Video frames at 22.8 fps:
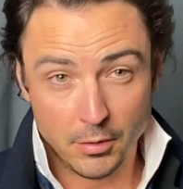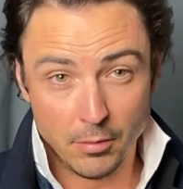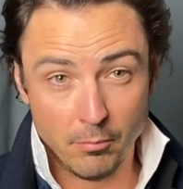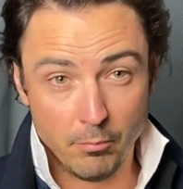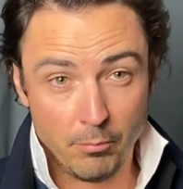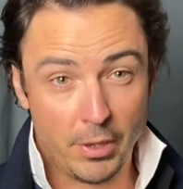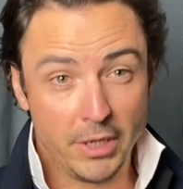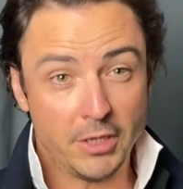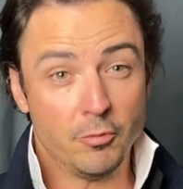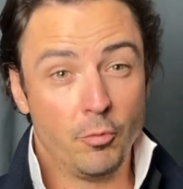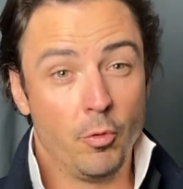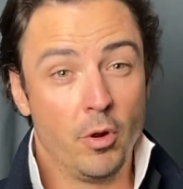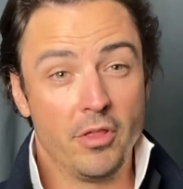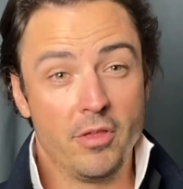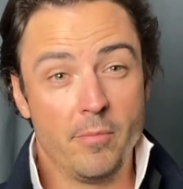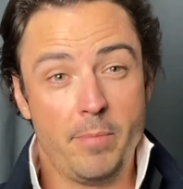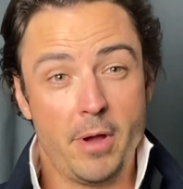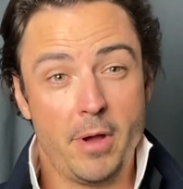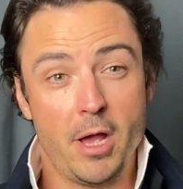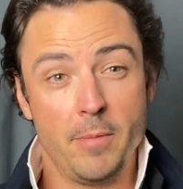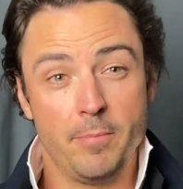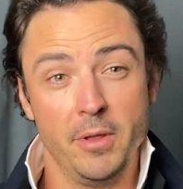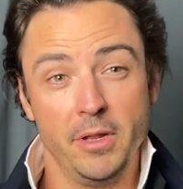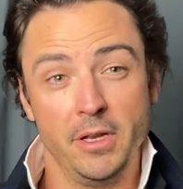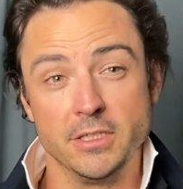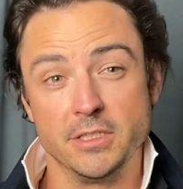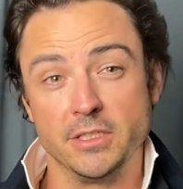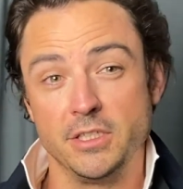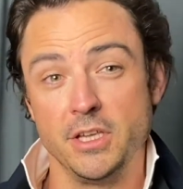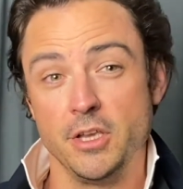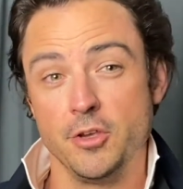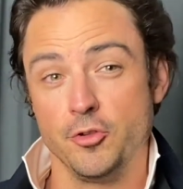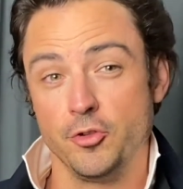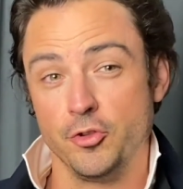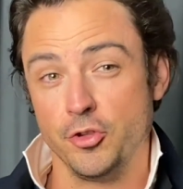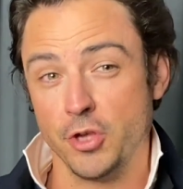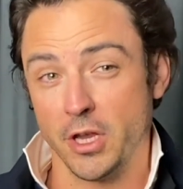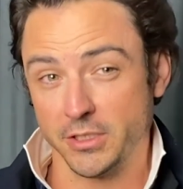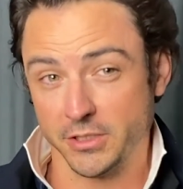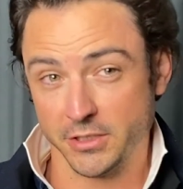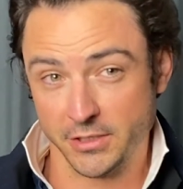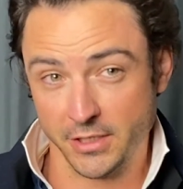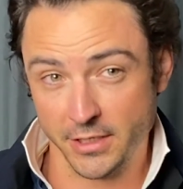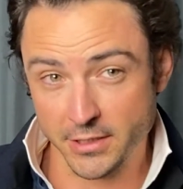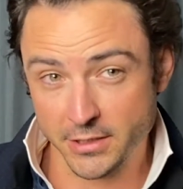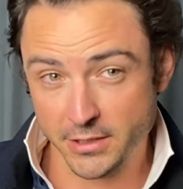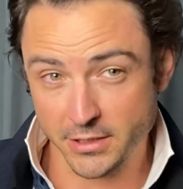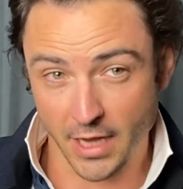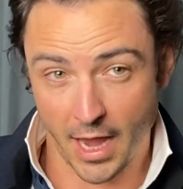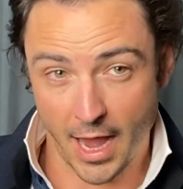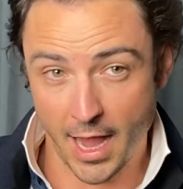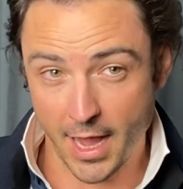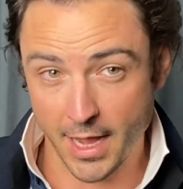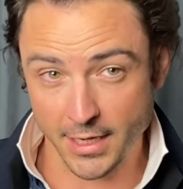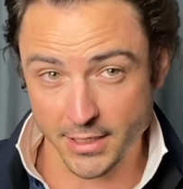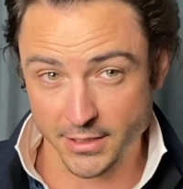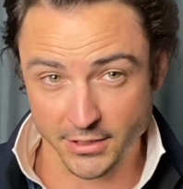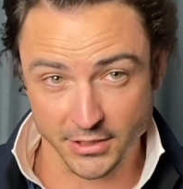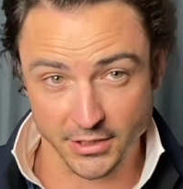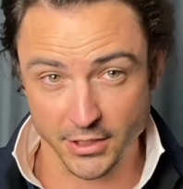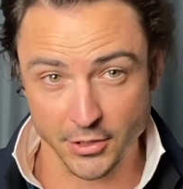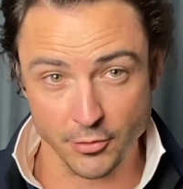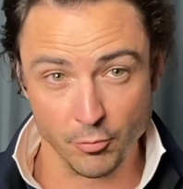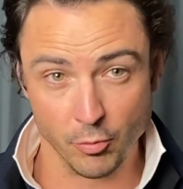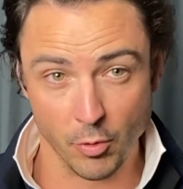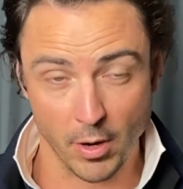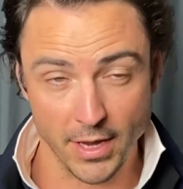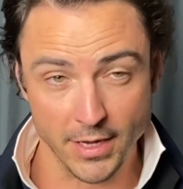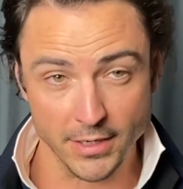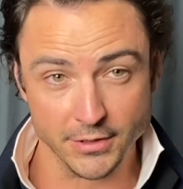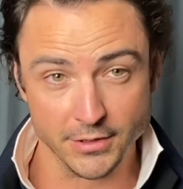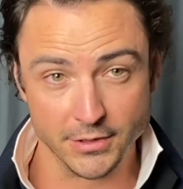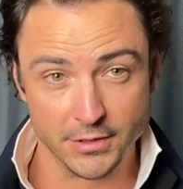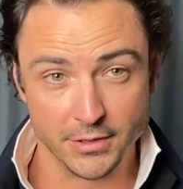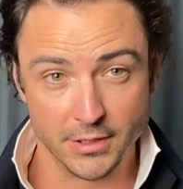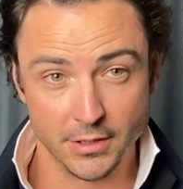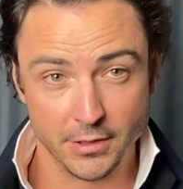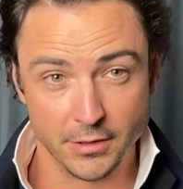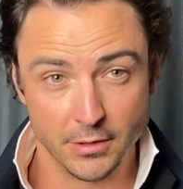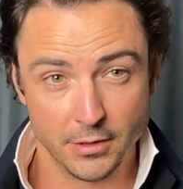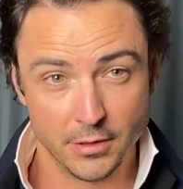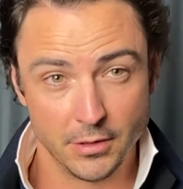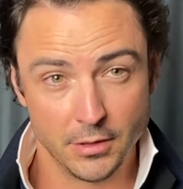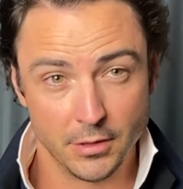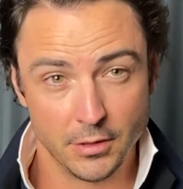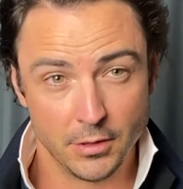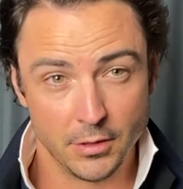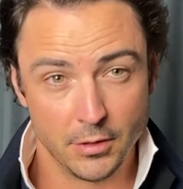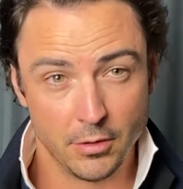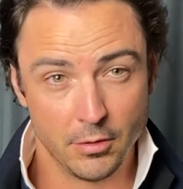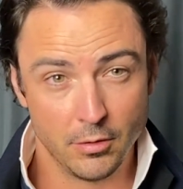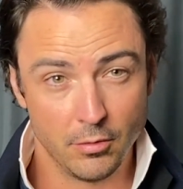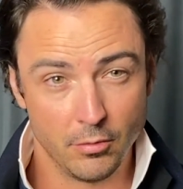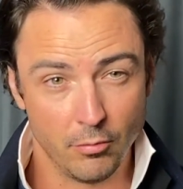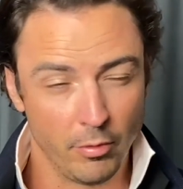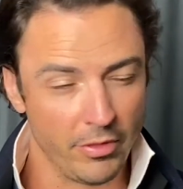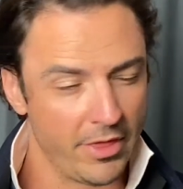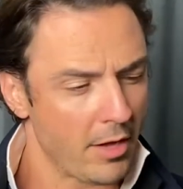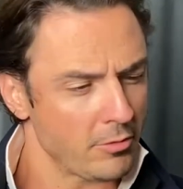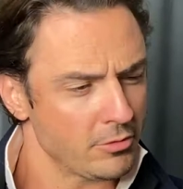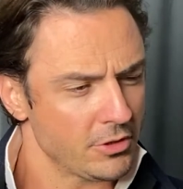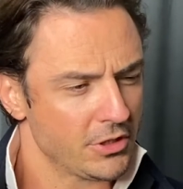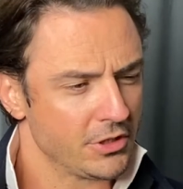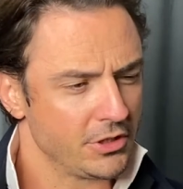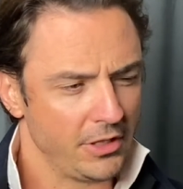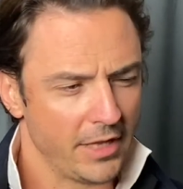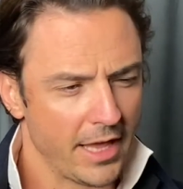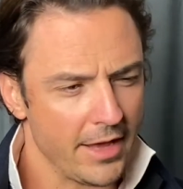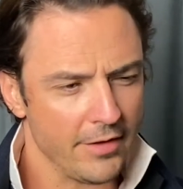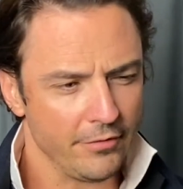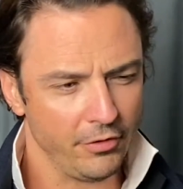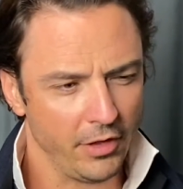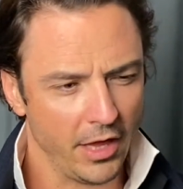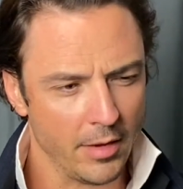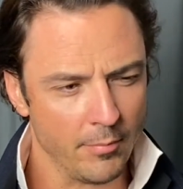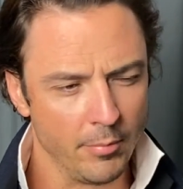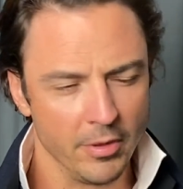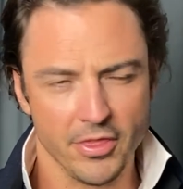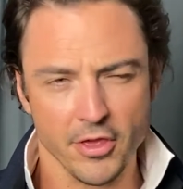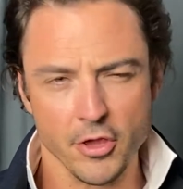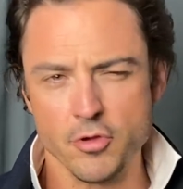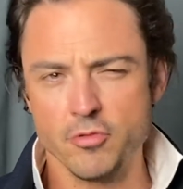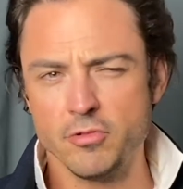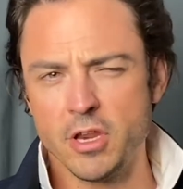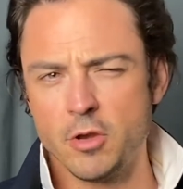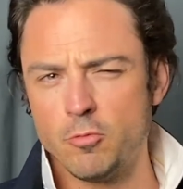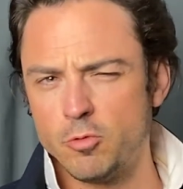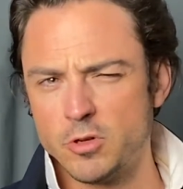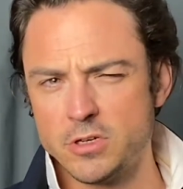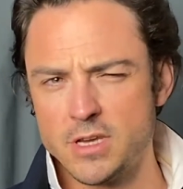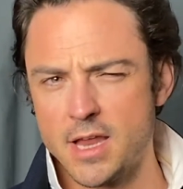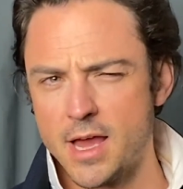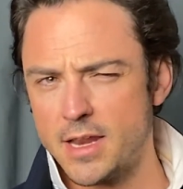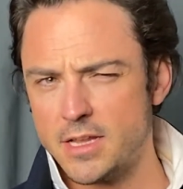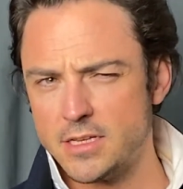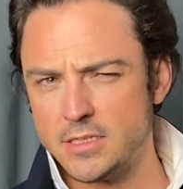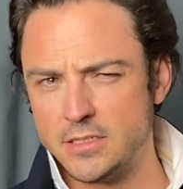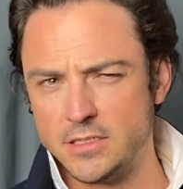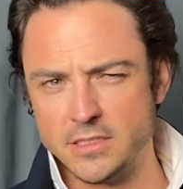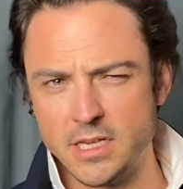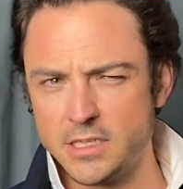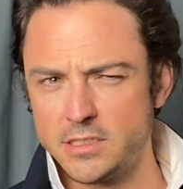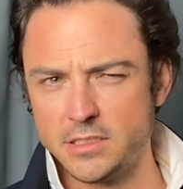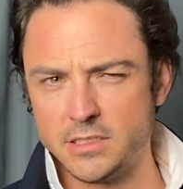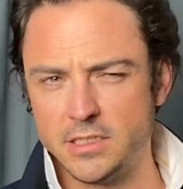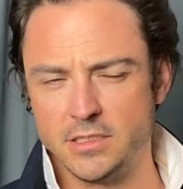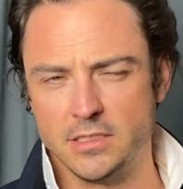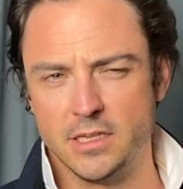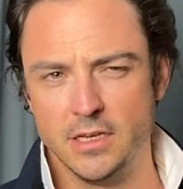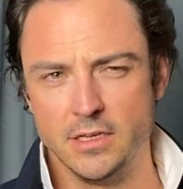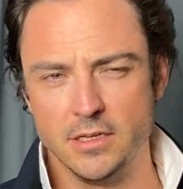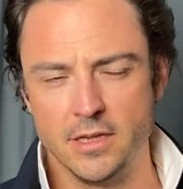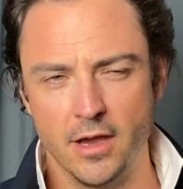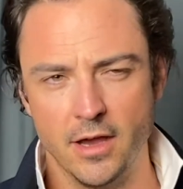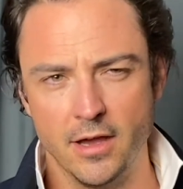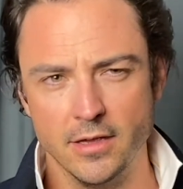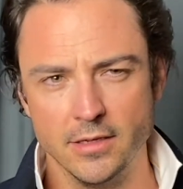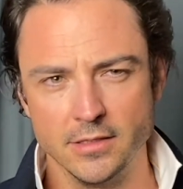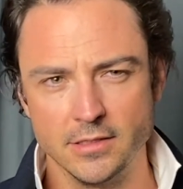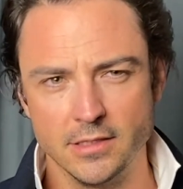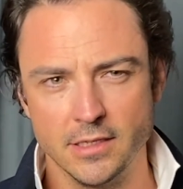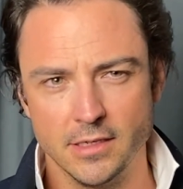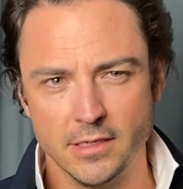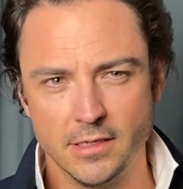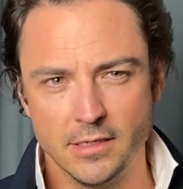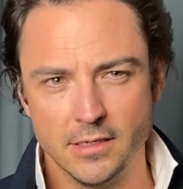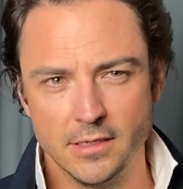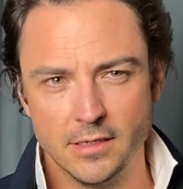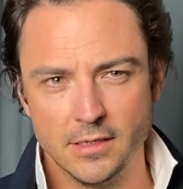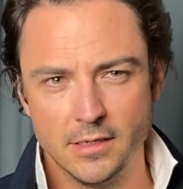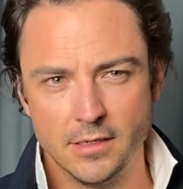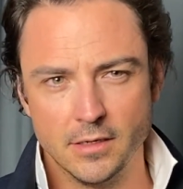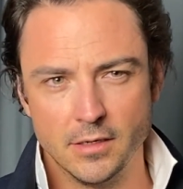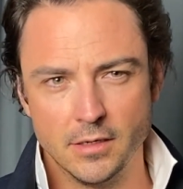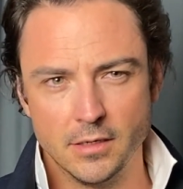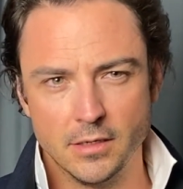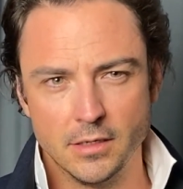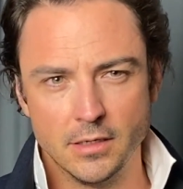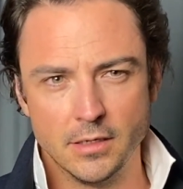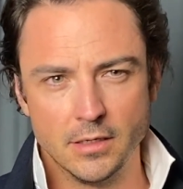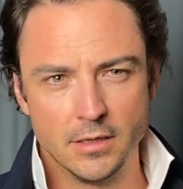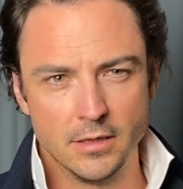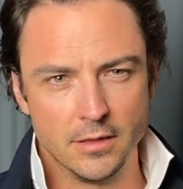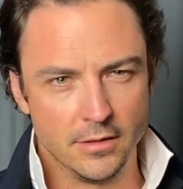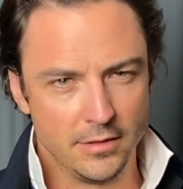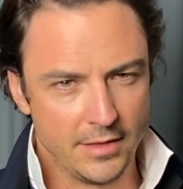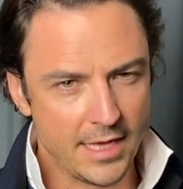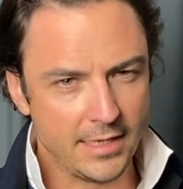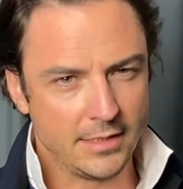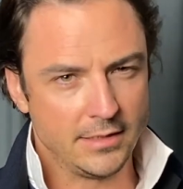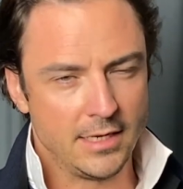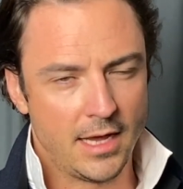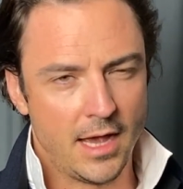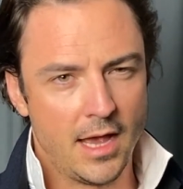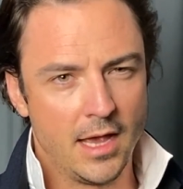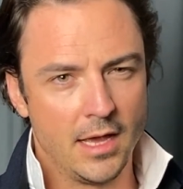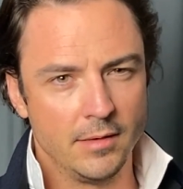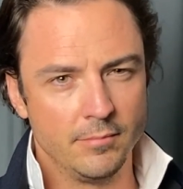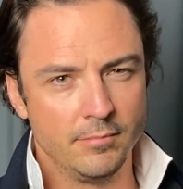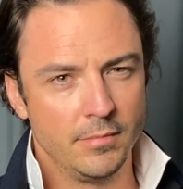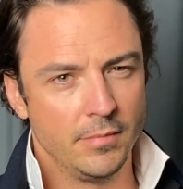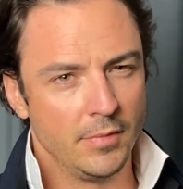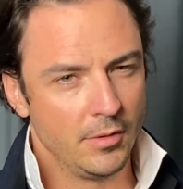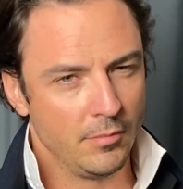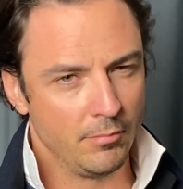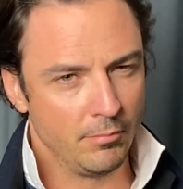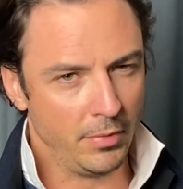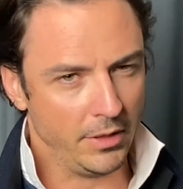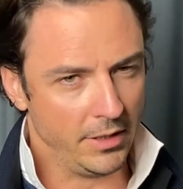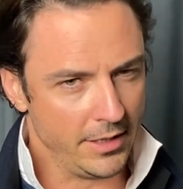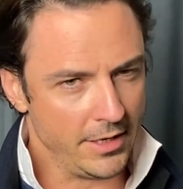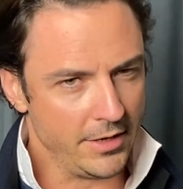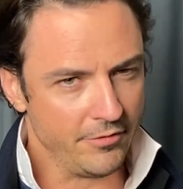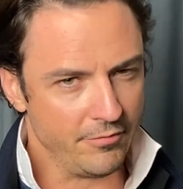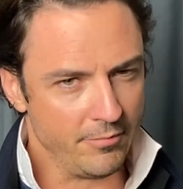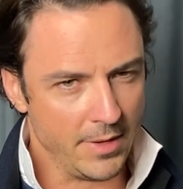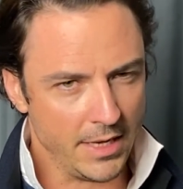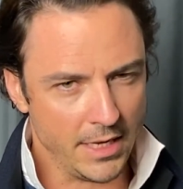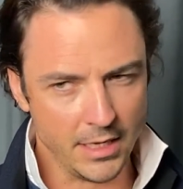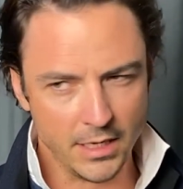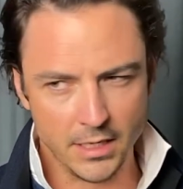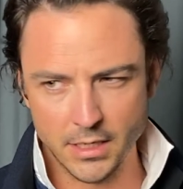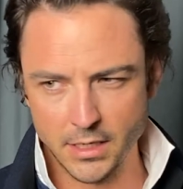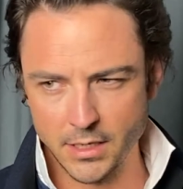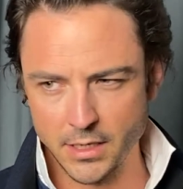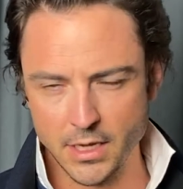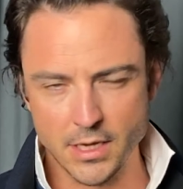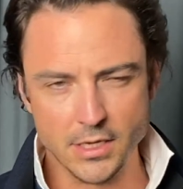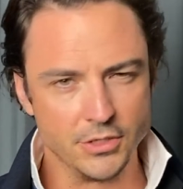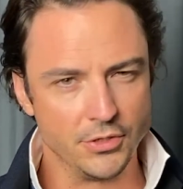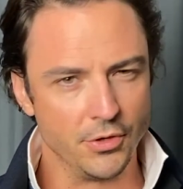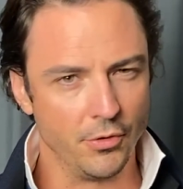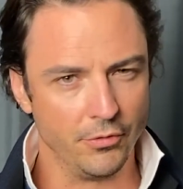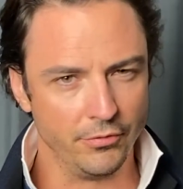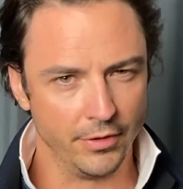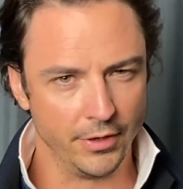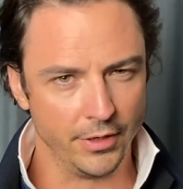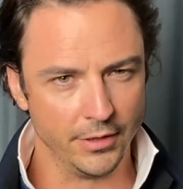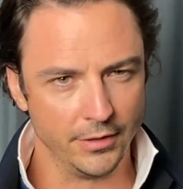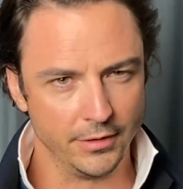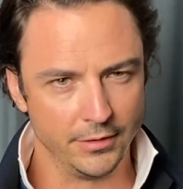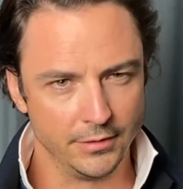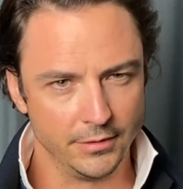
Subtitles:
But where the populace sees justice, I see waste. Without slave labor, the Union would not exist as it does. That time, believe me, is over.